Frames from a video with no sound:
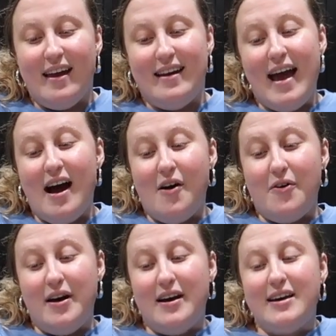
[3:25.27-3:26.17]

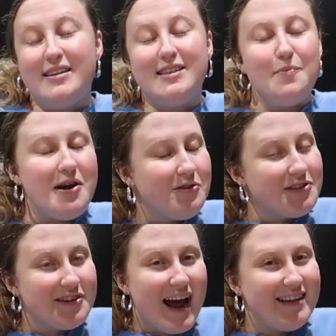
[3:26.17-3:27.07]
Now, tomatoes
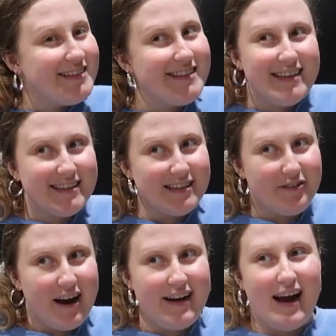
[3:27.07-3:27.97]
are not in season
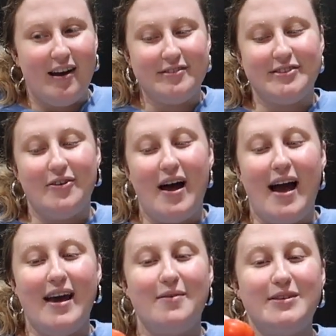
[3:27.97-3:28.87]
right now, so
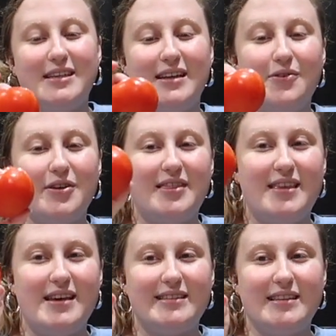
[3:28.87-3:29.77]
I am dealing with
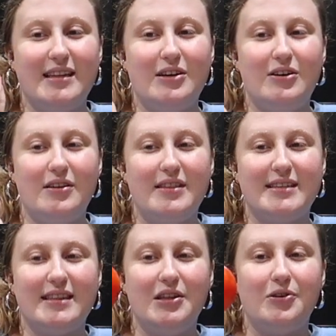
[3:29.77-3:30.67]
this
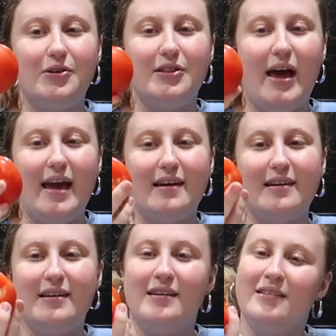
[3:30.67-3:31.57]
little like
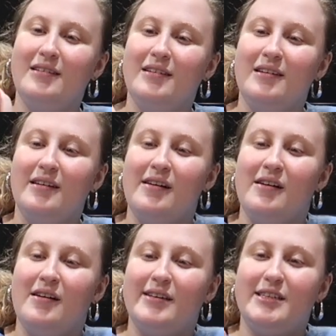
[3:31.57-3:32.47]

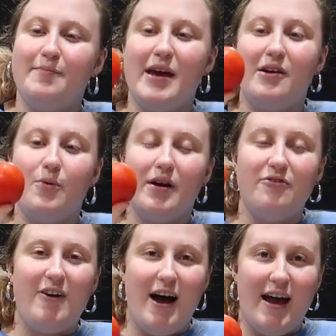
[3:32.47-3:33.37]
tomato on
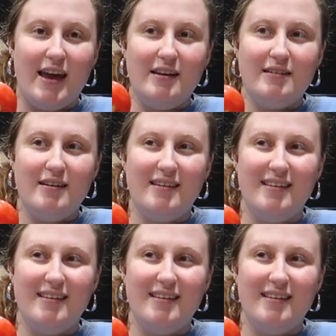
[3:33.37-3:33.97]
a vine,